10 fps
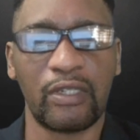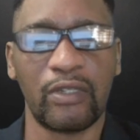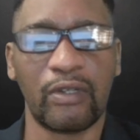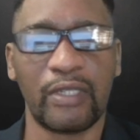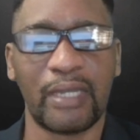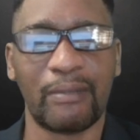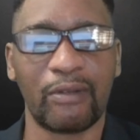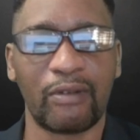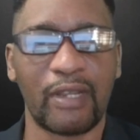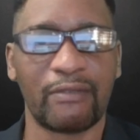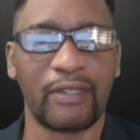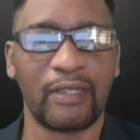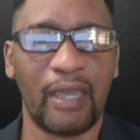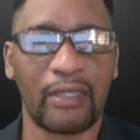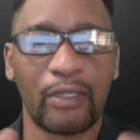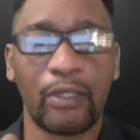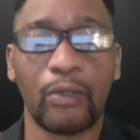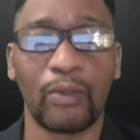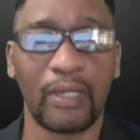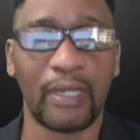your demographic at a
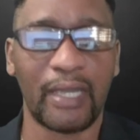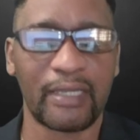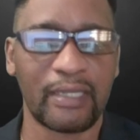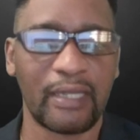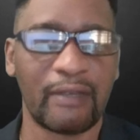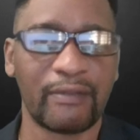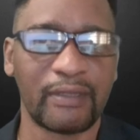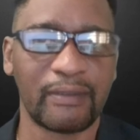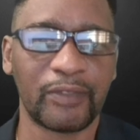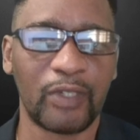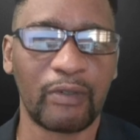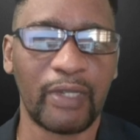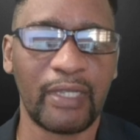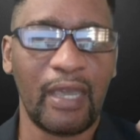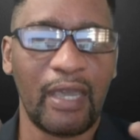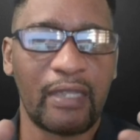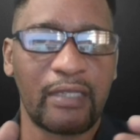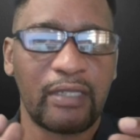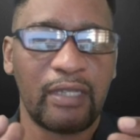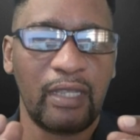localized level, all right,
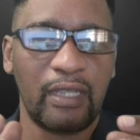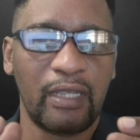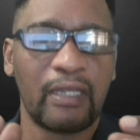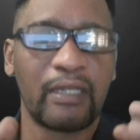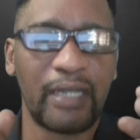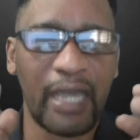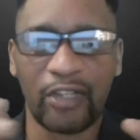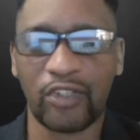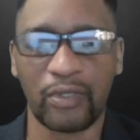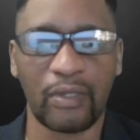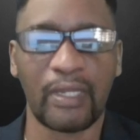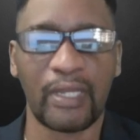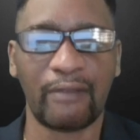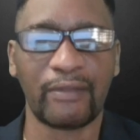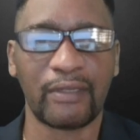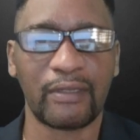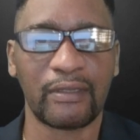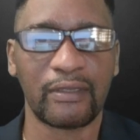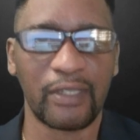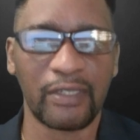at a national level.
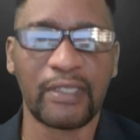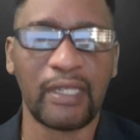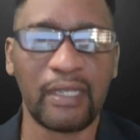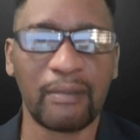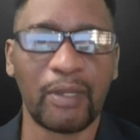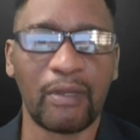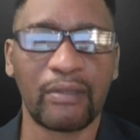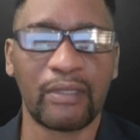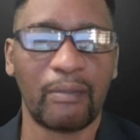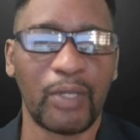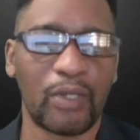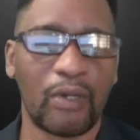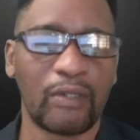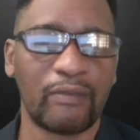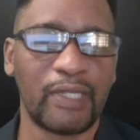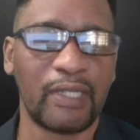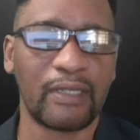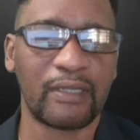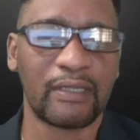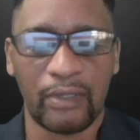Just think about all of
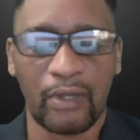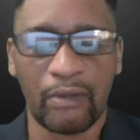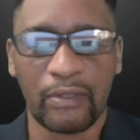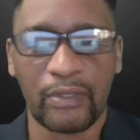this. Now,